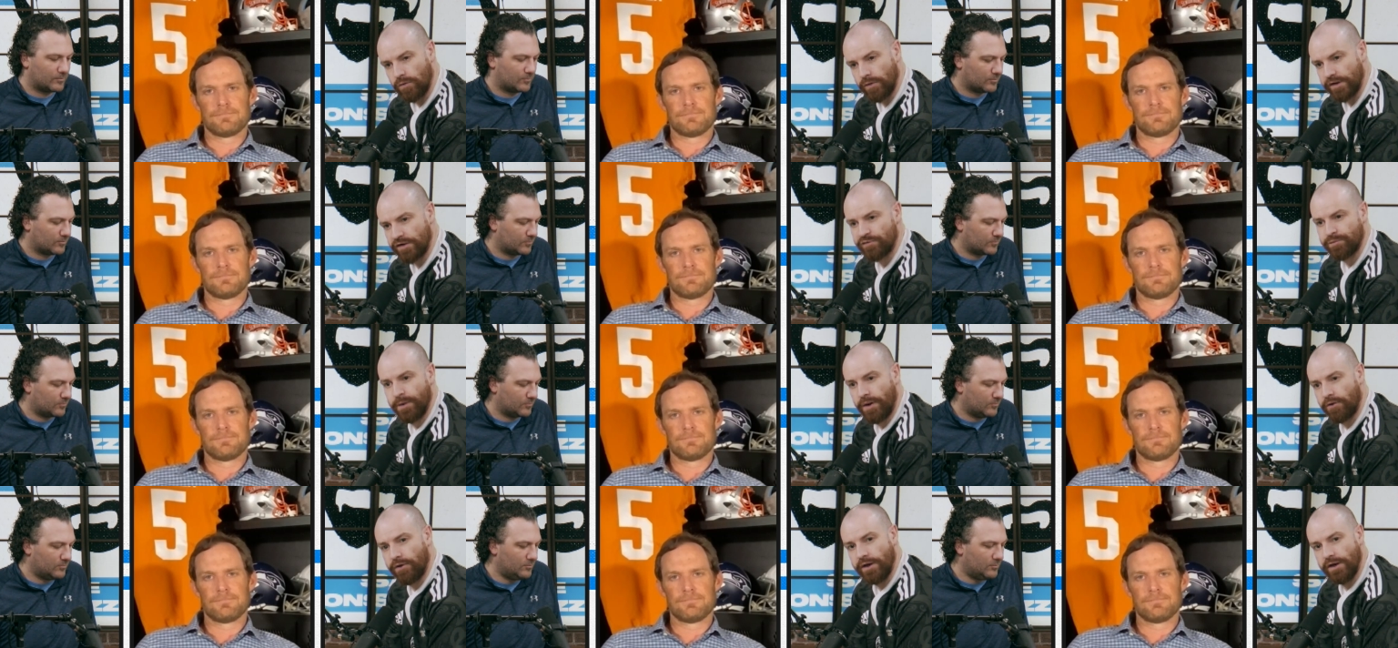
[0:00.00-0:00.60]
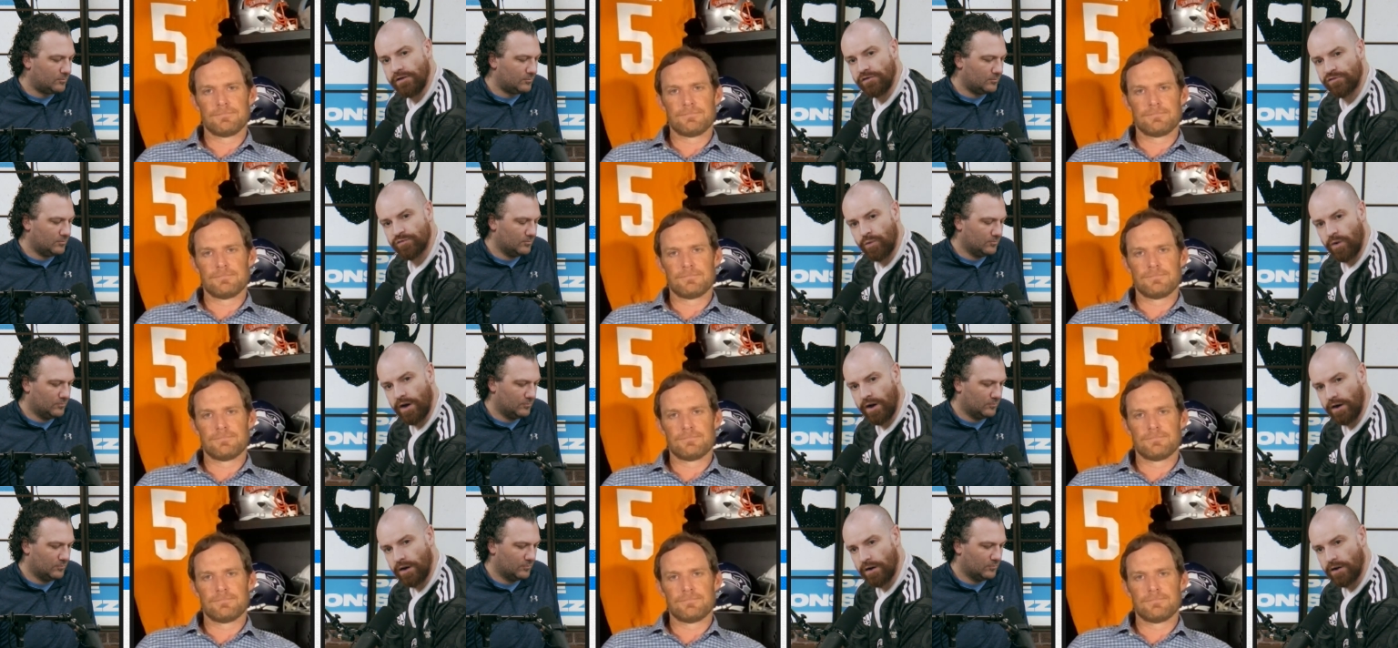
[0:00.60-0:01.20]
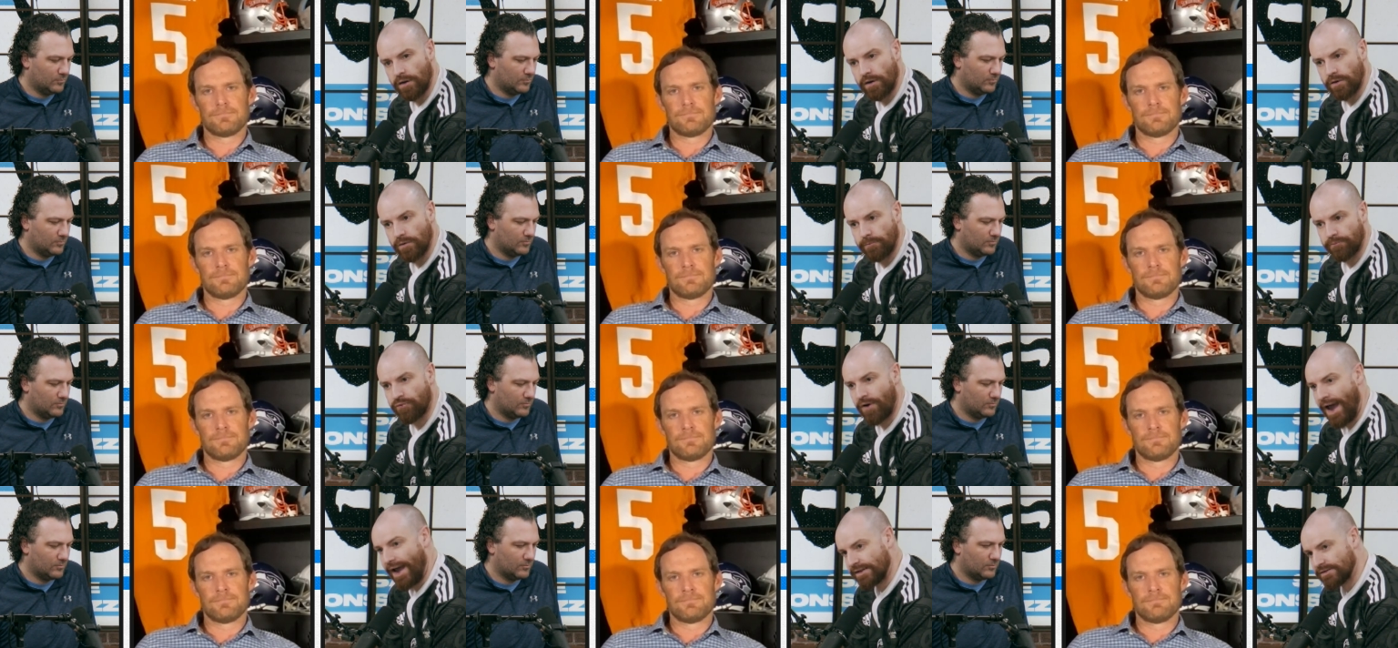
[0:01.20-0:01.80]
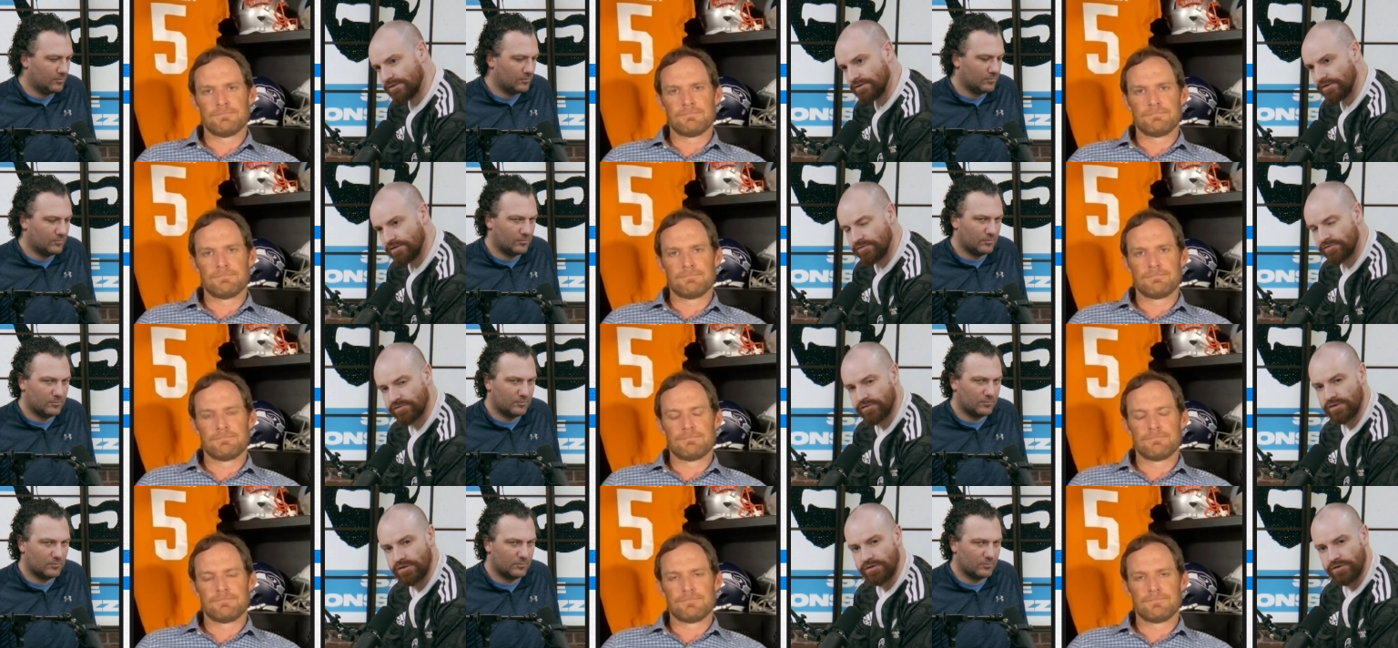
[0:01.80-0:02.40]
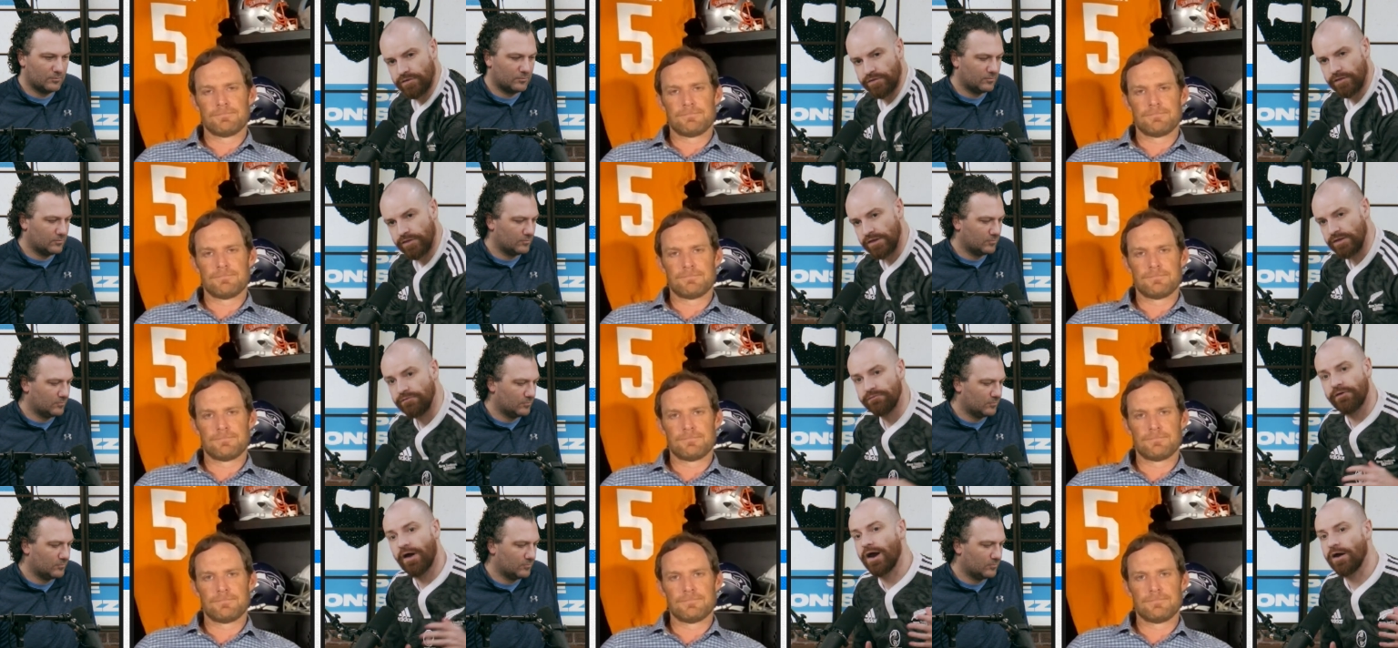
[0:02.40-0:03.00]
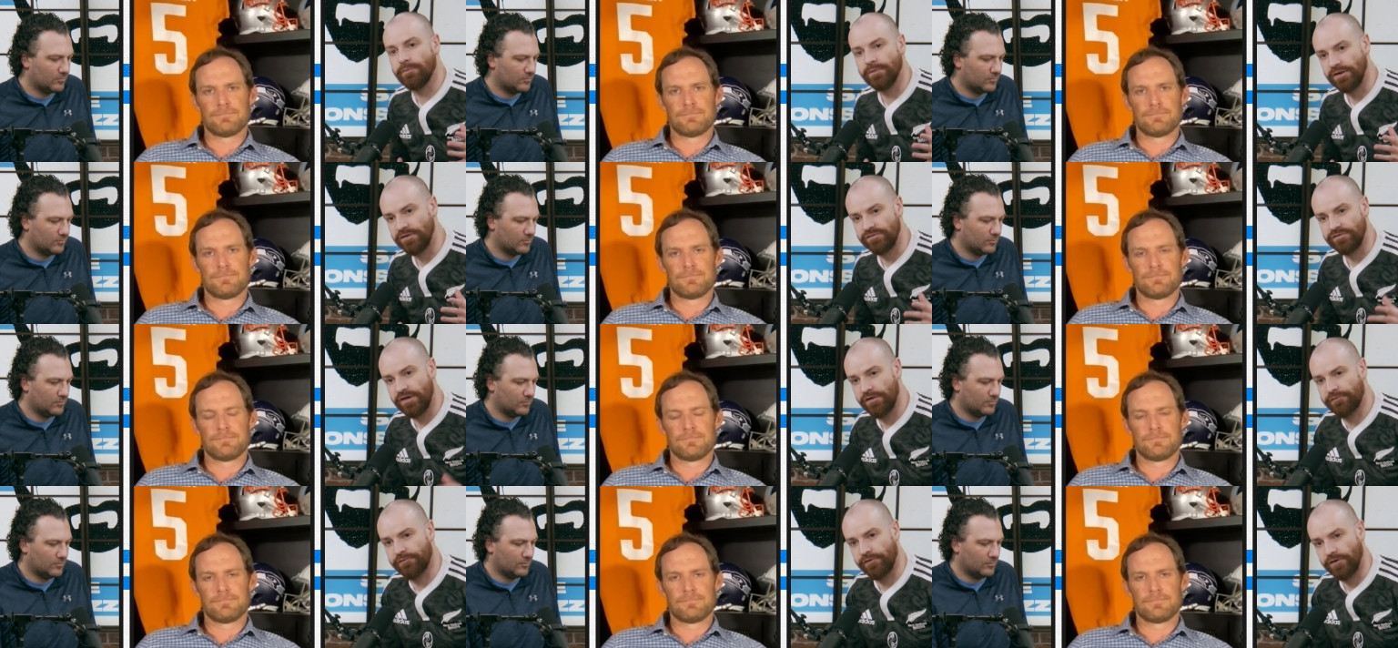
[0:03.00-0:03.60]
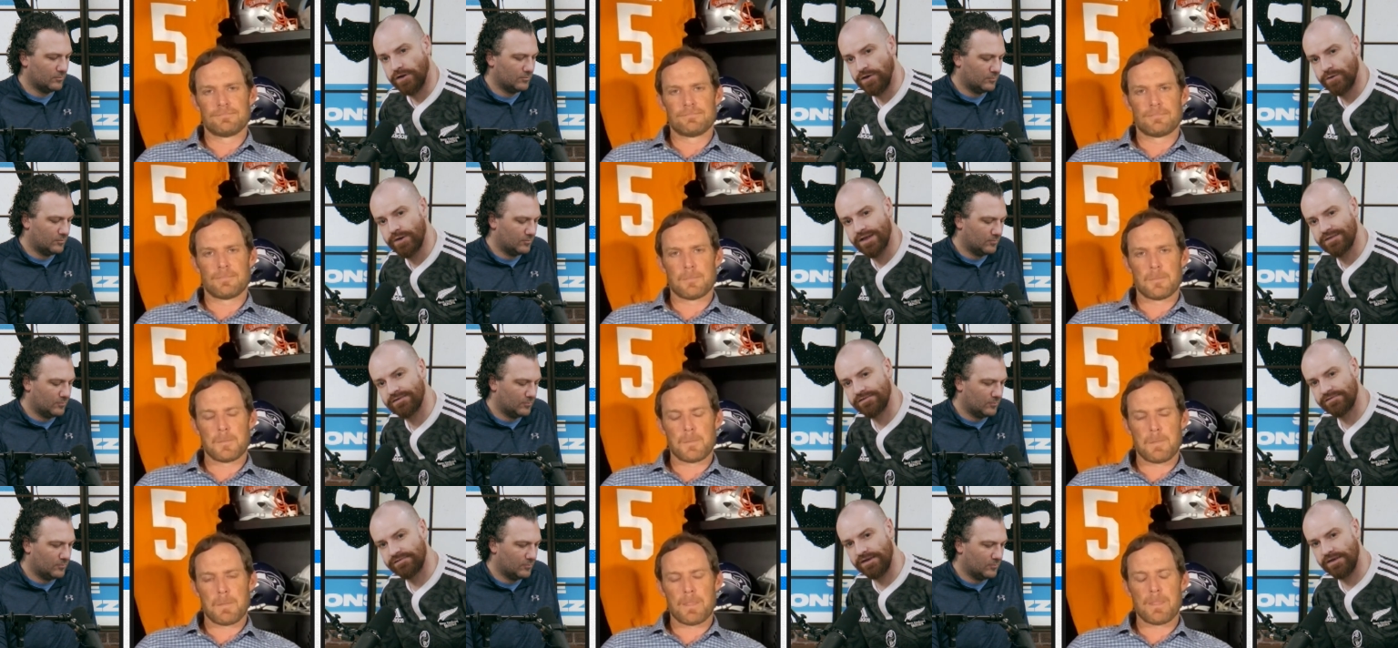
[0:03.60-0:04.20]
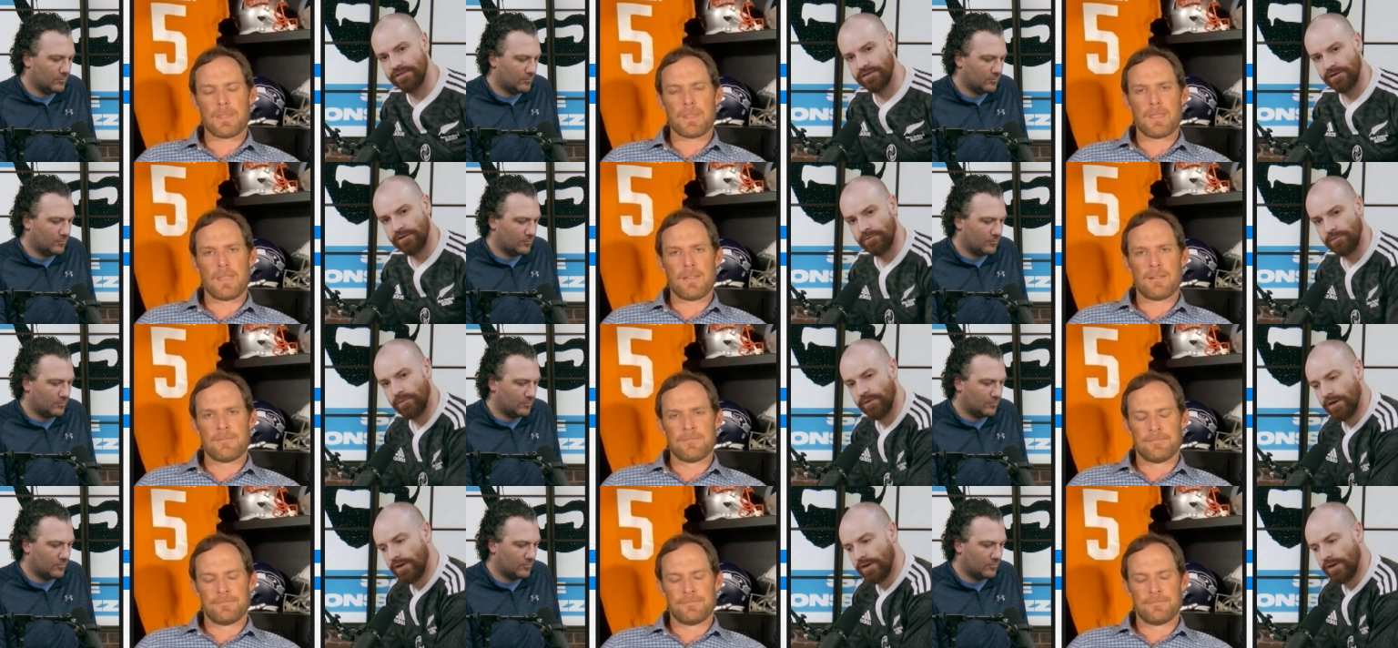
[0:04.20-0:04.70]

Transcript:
Speaker 1: experience where practice and the environment is different you get to see them